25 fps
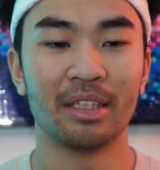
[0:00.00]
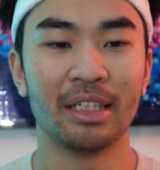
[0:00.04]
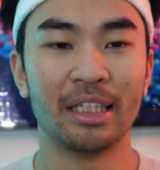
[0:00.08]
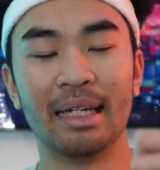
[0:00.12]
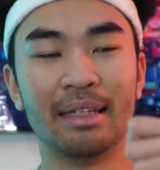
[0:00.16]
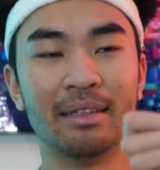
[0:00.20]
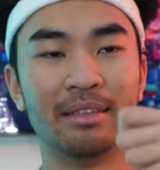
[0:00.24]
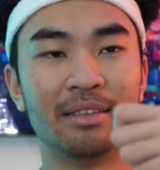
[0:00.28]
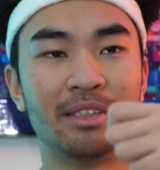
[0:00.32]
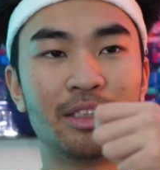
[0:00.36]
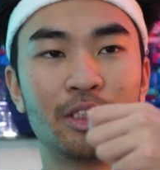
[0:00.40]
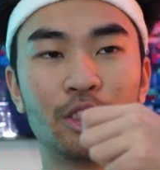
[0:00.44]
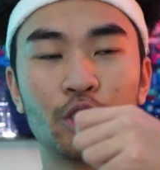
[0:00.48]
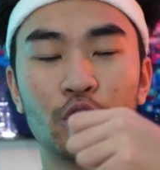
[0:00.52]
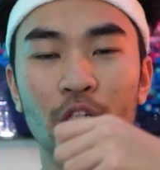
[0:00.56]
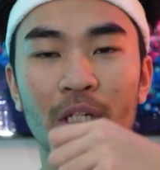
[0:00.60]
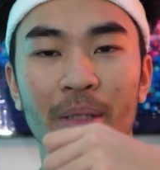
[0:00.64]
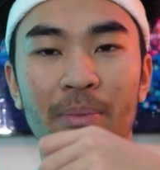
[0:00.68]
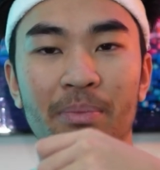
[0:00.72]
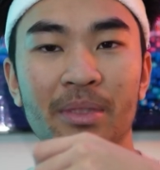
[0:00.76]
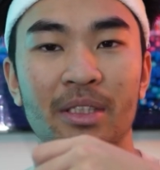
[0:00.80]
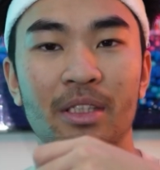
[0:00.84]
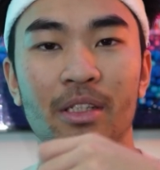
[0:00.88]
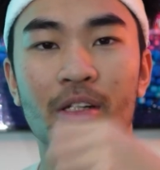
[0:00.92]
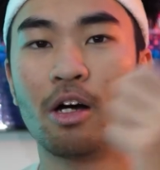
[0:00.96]
It
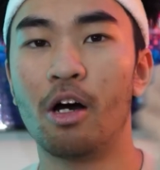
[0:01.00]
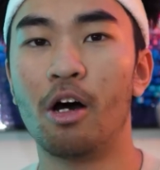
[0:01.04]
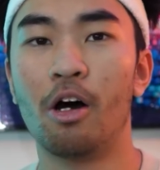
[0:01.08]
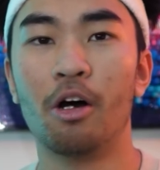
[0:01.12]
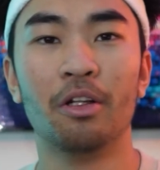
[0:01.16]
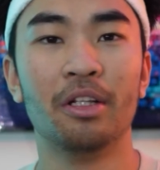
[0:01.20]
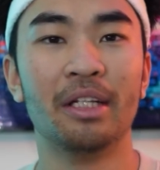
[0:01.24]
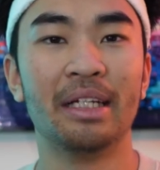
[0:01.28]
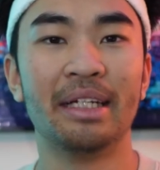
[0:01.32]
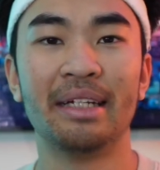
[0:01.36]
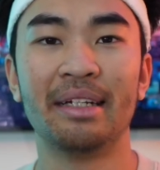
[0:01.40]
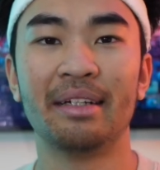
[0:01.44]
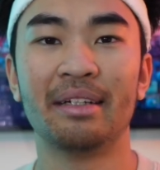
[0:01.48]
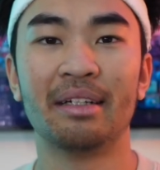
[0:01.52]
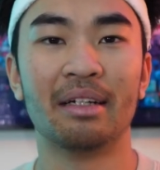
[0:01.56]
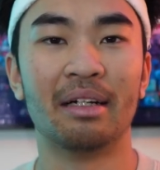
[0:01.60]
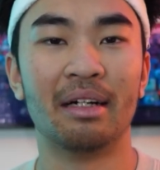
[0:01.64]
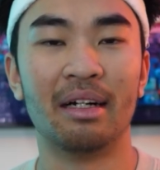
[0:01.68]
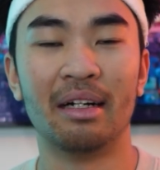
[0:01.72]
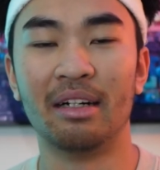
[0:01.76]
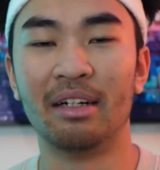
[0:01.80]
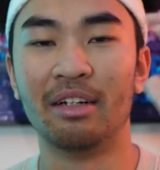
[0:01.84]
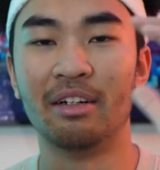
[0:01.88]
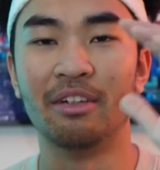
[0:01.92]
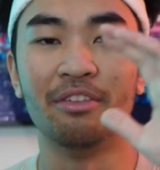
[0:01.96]
stripped Colleen
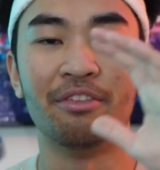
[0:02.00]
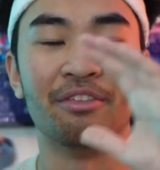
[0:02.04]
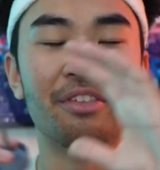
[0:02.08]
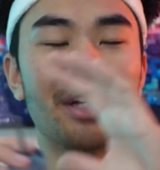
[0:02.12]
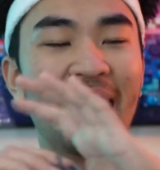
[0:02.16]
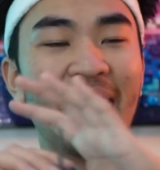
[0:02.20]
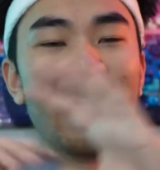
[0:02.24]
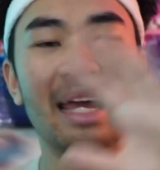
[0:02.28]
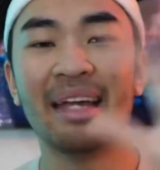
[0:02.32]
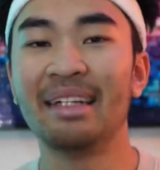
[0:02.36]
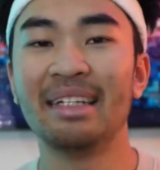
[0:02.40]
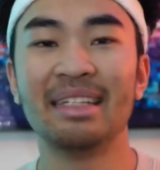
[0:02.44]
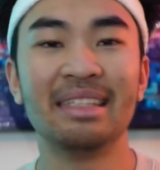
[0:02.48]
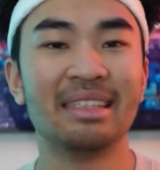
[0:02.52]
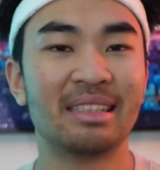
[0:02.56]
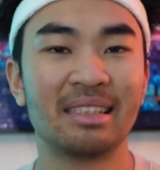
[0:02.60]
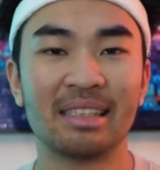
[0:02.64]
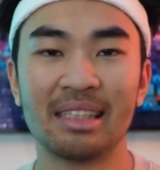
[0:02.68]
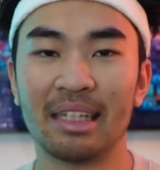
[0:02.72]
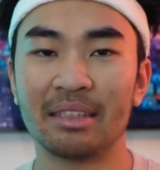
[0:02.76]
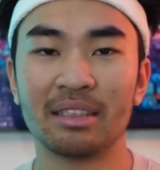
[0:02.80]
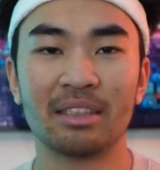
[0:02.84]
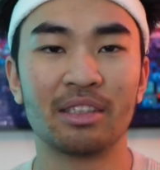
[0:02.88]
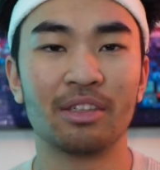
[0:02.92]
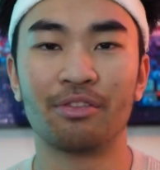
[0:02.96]
of any
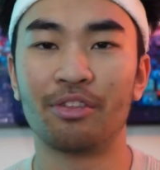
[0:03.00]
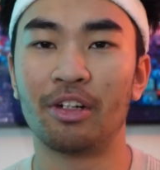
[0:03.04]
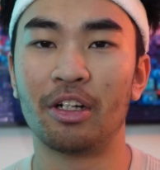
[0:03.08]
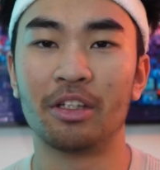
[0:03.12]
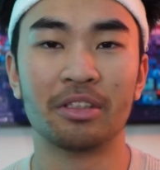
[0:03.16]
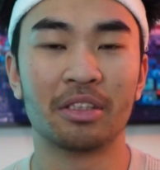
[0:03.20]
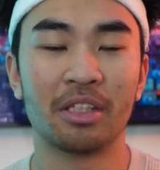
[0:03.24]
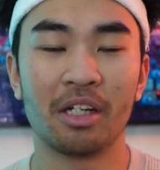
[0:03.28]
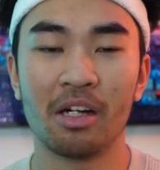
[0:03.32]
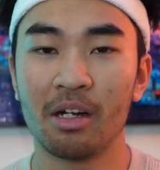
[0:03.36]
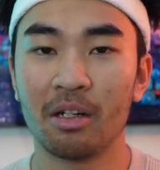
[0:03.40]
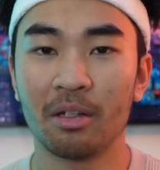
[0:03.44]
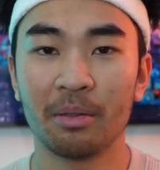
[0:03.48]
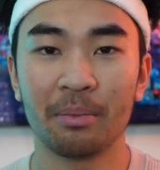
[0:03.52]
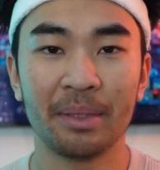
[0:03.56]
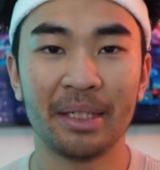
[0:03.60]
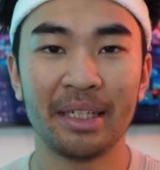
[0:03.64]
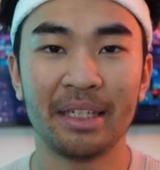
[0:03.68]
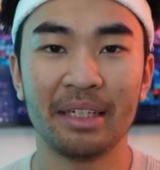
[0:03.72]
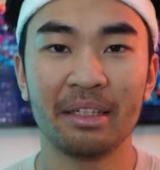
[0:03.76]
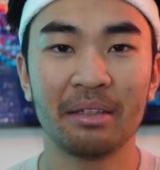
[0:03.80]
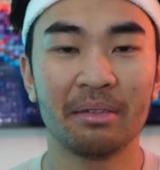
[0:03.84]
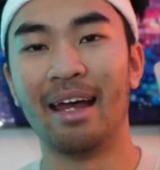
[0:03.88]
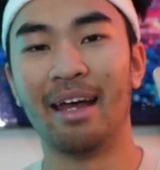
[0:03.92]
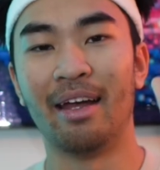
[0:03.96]
sense of
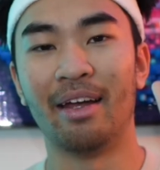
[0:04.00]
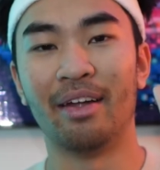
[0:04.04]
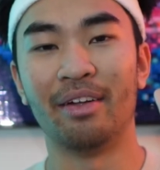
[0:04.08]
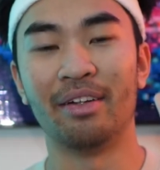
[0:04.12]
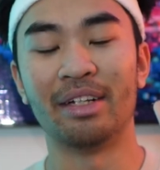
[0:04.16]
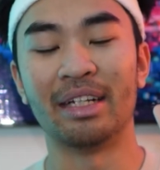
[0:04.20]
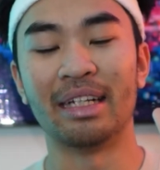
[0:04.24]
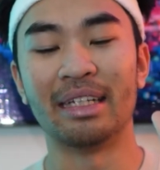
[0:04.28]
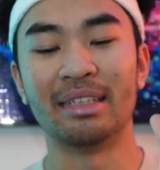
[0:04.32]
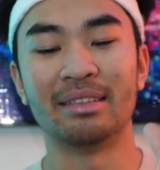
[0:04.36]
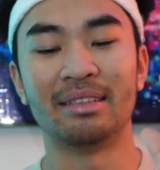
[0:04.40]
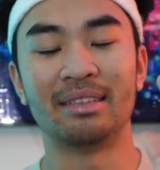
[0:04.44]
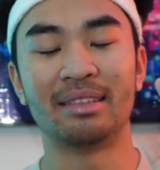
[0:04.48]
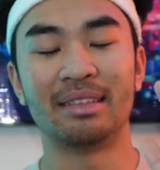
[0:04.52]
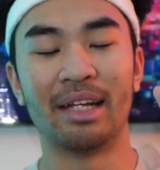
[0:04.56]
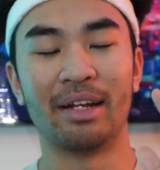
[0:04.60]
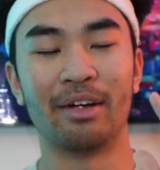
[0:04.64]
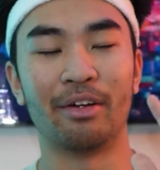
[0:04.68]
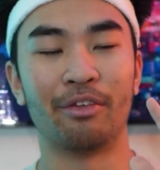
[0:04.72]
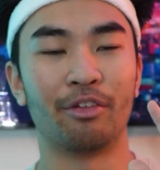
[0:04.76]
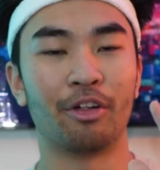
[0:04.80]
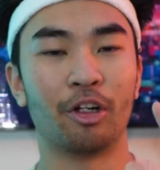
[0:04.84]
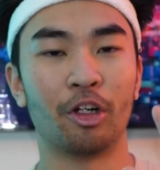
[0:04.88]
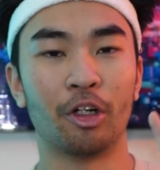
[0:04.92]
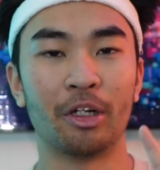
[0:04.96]
autonomy, and instead
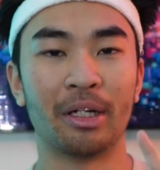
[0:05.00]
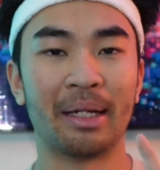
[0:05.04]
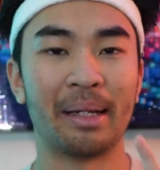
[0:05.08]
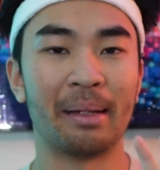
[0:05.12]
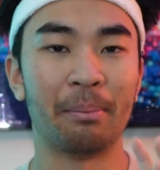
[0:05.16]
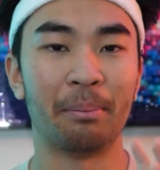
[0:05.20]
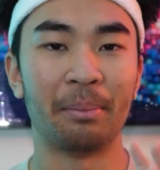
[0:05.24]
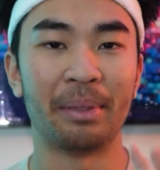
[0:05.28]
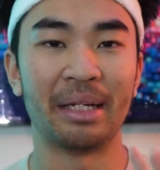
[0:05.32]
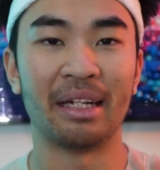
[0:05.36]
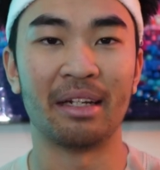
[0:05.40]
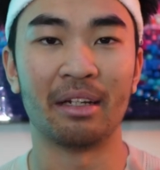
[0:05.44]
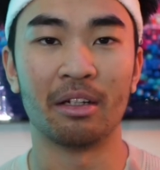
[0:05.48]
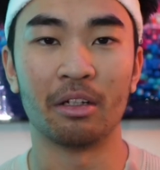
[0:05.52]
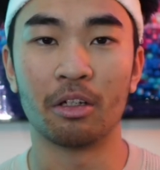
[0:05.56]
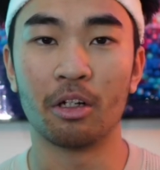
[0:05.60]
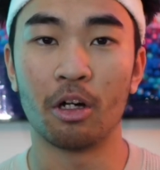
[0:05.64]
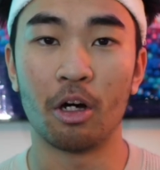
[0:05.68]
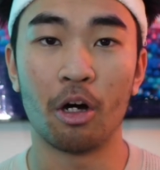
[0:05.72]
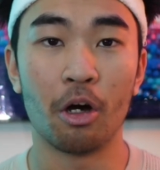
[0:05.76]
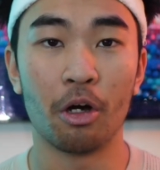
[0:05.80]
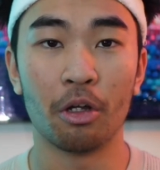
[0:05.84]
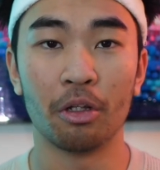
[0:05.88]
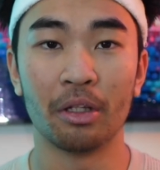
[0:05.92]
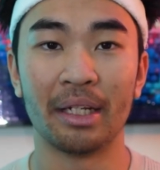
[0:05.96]
of her name being
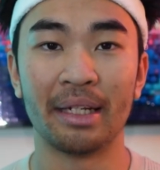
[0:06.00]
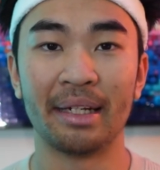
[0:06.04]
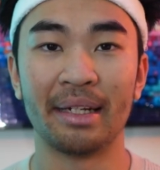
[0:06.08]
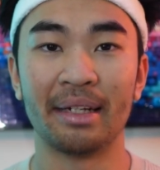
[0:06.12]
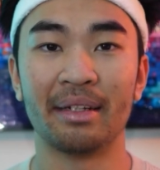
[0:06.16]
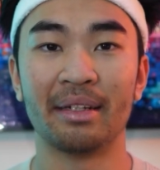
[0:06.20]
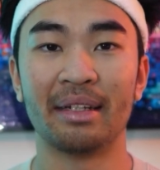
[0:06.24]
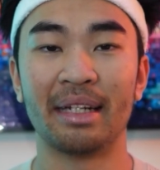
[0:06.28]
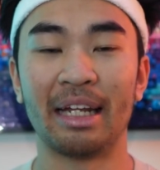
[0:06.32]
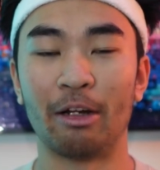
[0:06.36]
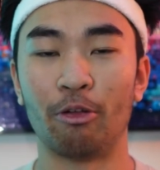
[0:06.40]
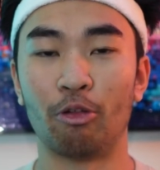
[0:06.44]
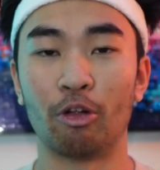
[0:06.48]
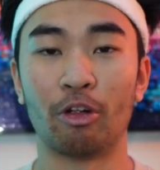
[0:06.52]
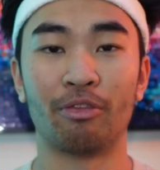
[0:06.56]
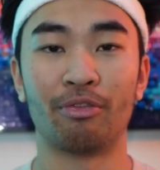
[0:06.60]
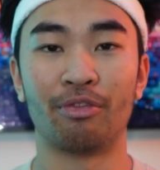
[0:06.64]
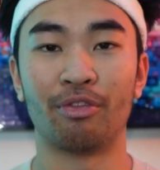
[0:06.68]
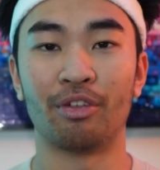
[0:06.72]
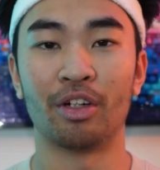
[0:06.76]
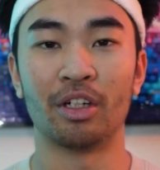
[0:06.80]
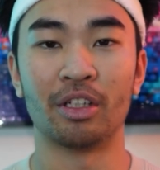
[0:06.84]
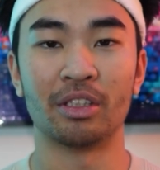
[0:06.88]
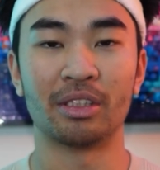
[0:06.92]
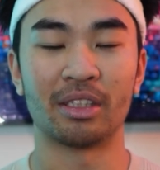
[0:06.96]
Colleen, they
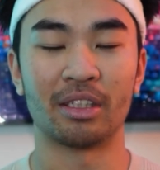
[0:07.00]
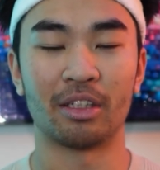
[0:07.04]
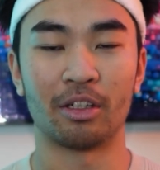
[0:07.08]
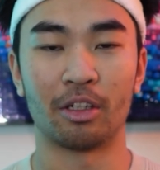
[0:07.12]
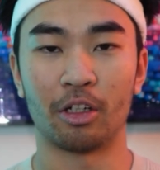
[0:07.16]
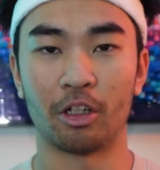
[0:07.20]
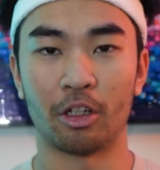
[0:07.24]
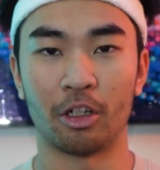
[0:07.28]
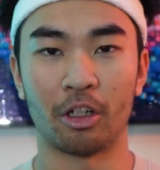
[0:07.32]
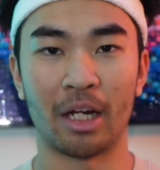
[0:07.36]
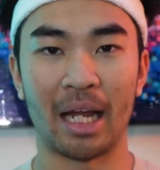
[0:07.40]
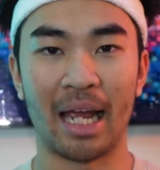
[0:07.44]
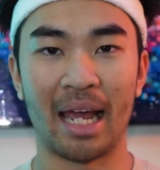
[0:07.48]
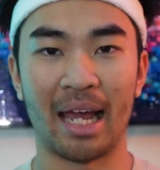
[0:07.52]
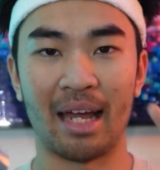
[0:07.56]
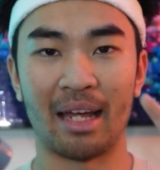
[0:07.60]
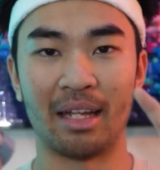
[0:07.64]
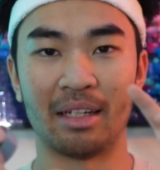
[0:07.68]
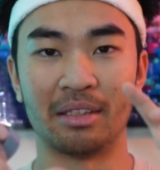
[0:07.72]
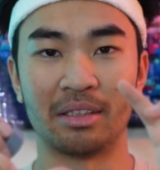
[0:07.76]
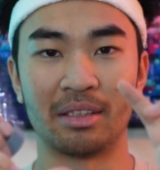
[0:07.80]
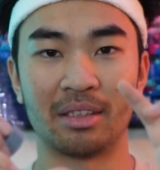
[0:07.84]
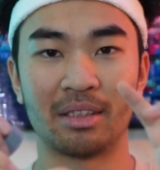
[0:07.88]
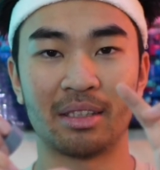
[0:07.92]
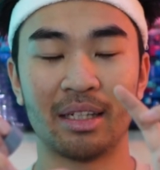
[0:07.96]
referred to her
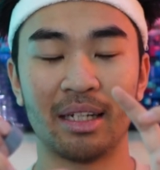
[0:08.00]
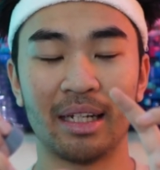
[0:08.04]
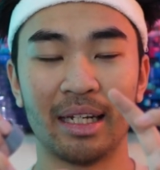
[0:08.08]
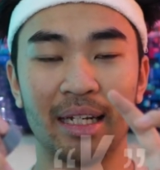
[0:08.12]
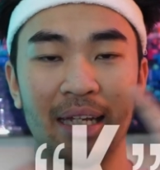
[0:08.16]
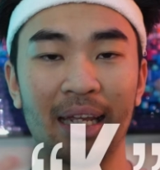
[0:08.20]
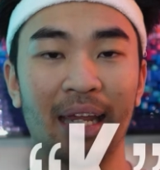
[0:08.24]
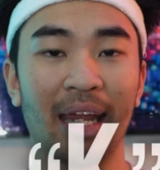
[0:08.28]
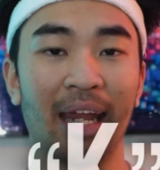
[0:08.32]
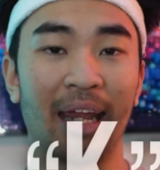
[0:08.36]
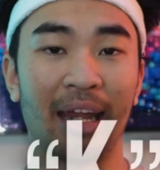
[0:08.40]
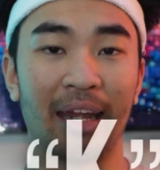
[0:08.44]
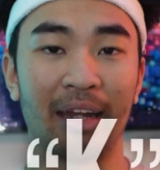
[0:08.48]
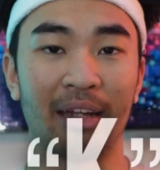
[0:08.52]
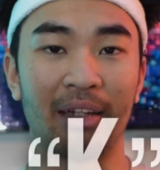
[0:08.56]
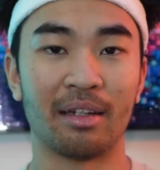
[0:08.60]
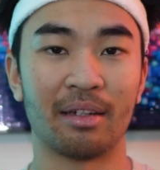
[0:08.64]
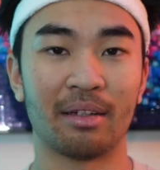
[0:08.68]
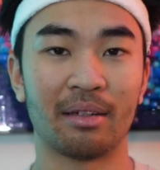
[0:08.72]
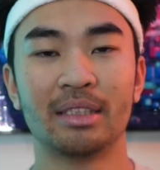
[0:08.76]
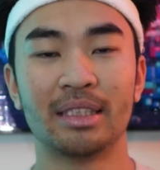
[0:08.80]
as Kay.